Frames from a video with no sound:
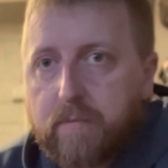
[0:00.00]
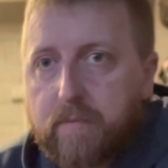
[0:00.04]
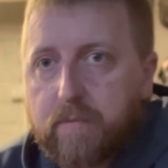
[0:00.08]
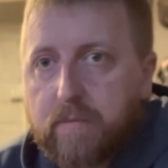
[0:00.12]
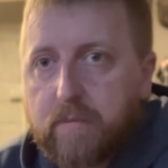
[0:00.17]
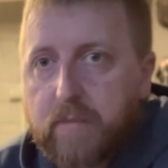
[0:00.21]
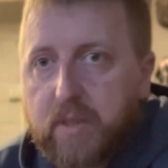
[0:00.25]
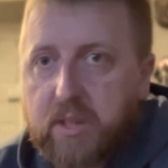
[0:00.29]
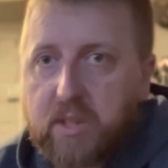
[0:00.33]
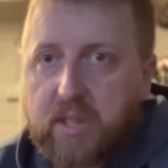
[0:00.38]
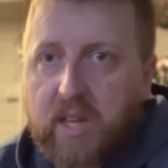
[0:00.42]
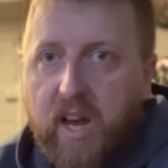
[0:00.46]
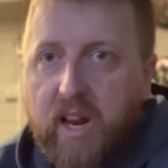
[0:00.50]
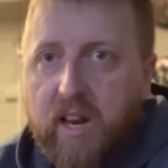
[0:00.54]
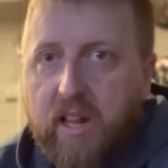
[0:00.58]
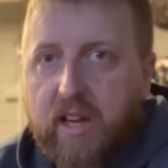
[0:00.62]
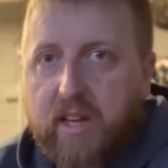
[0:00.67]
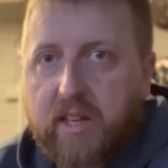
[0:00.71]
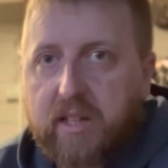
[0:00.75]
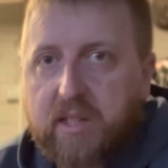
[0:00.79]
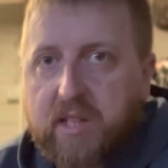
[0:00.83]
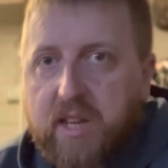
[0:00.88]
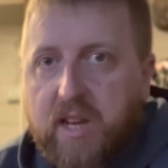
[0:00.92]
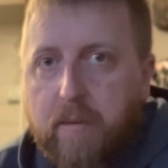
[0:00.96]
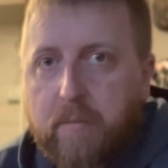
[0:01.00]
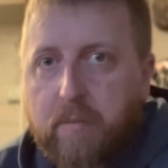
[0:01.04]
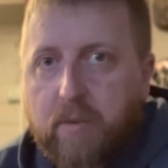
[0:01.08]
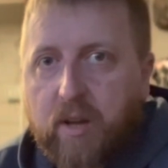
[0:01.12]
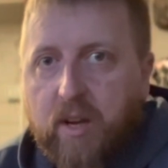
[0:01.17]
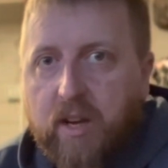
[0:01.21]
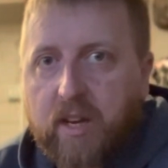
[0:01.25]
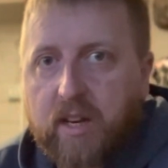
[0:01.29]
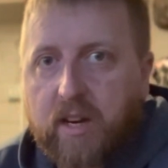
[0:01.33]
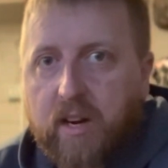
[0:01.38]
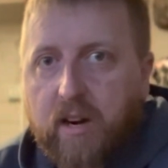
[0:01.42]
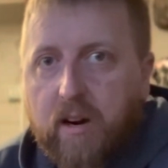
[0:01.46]
it's kind of like a team
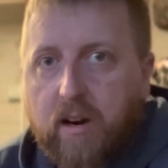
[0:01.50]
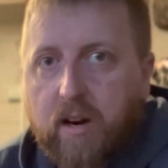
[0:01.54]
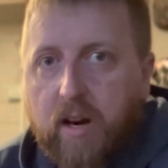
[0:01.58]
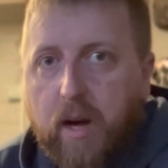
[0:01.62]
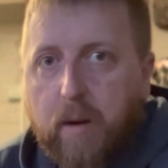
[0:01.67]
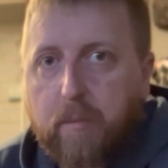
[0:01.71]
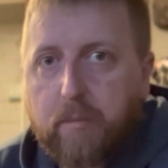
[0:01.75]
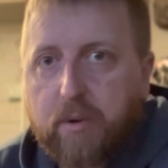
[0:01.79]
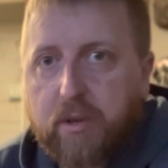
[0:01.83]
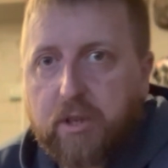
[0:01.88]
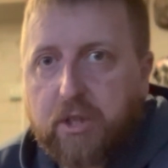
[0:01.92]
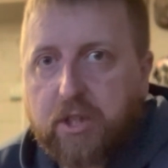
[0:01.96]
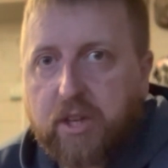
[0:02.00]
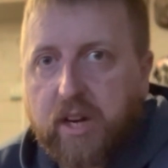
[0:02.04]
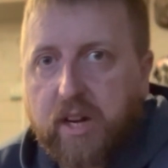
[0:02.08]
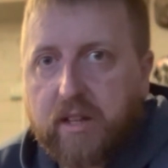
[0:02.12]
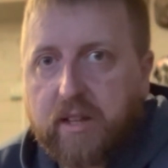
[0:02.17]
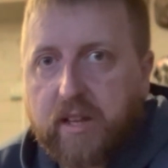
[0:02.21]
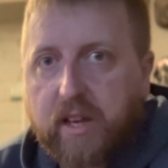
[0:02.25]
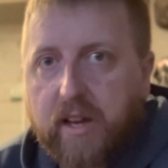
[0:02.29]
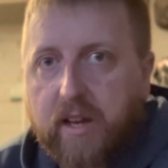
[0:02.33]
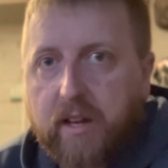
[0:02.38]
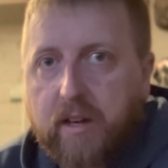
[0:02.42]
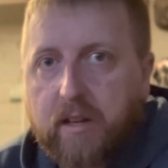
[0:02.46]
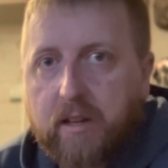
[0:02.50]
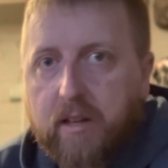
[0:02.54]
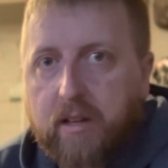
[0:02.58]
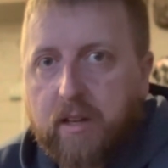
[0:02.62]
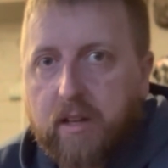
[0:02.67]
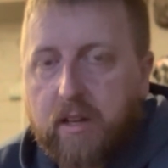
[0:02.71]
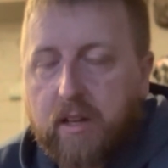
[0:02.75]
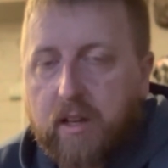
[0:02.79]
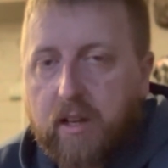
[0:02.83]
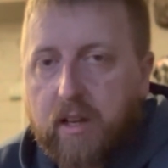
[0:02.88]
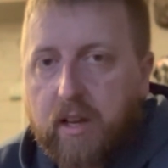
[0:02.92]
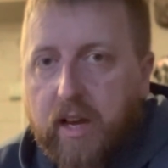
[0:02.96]
thing here, and I appreciate that.
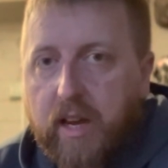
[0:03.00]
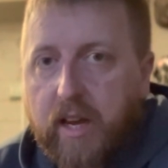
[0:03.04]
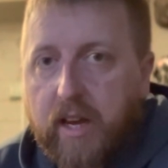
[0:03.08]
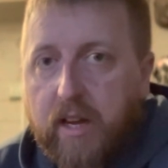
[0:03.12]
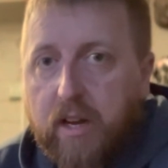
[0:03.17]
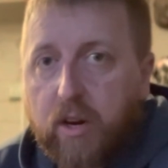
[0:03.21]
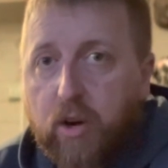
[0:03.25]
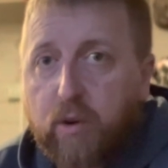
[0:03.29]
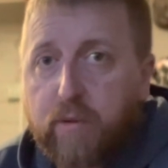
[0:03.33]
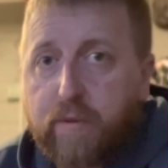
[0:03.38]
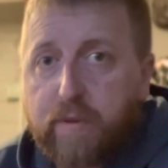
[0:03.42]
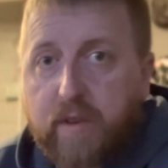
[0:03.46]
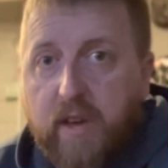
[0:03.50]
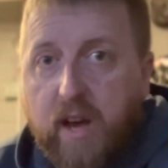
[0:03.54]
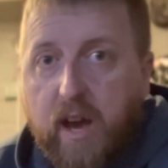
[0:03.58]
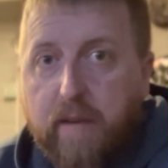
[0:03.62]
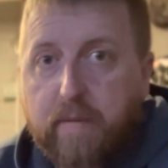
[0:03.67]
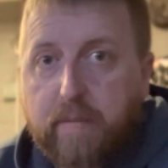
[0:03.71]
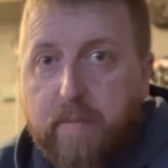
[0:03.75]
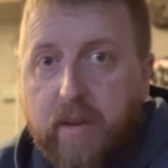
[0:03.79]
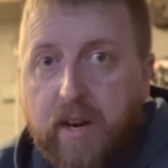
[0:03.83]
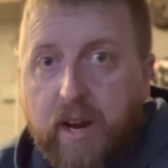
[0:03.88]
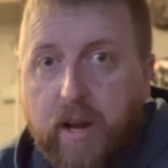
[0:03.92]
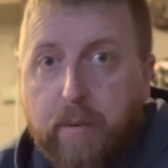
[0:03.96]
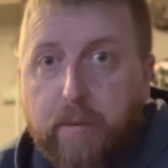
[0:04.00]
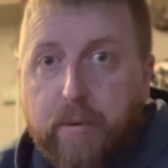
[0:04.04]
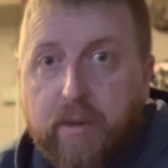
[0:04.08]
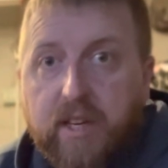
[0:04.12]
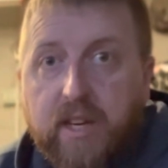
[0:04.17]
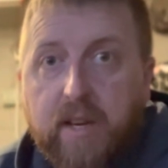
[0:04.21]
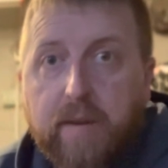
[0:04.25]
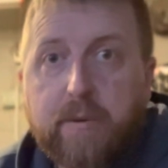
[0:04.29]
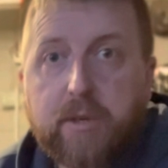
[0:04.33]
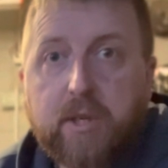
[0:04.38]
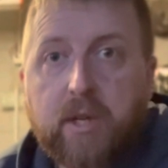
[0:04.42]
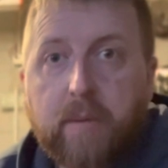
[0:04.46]
And hopefully I've been able to
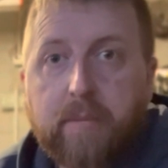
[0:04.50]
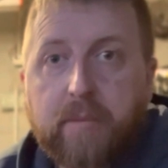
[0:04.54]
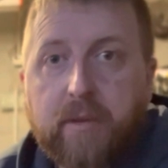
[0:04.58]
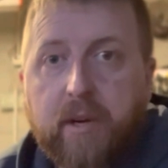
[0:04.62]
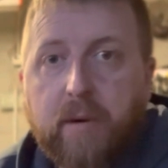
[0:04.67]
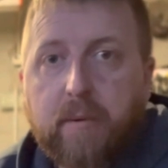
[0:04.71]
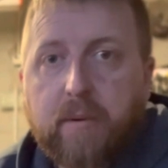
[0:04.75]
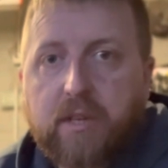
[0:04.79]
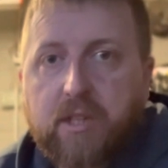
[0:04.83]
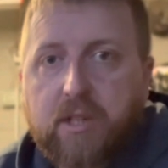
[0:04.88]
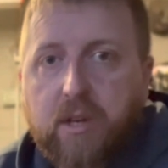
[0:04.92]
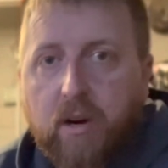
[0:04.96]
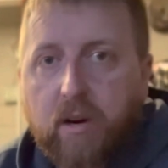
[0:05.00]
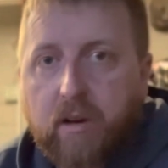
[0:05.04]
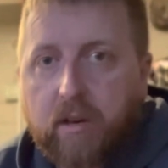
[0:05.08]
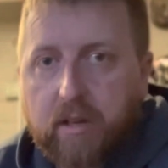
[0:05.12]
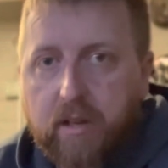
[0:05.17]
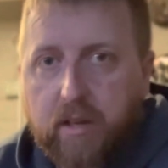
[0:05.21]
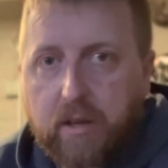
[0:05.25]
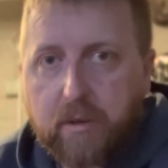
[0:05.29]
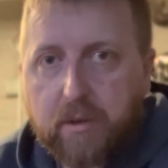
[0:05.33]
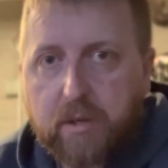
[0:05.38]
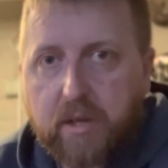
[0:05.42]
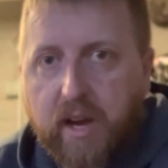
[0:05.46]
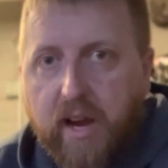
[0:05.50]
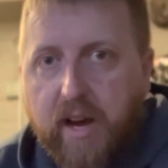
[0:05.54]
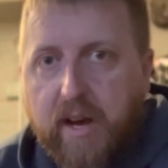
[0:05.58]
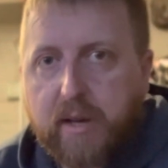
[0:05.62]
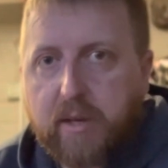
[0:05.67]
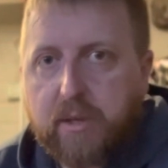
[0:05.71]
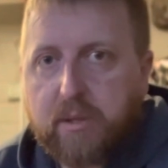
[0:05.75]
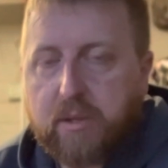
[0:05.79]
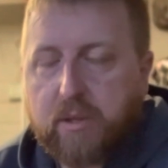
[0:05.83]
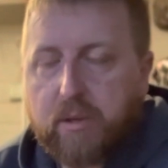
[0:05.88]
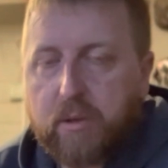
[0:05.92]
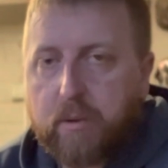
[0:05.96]
give something in return to those
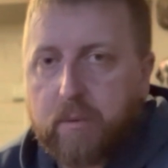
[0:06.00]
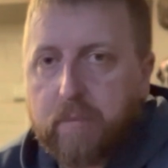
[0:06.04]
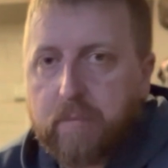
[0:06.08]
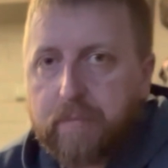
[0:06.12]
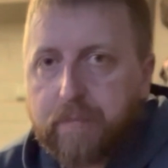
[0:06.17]
guys. So,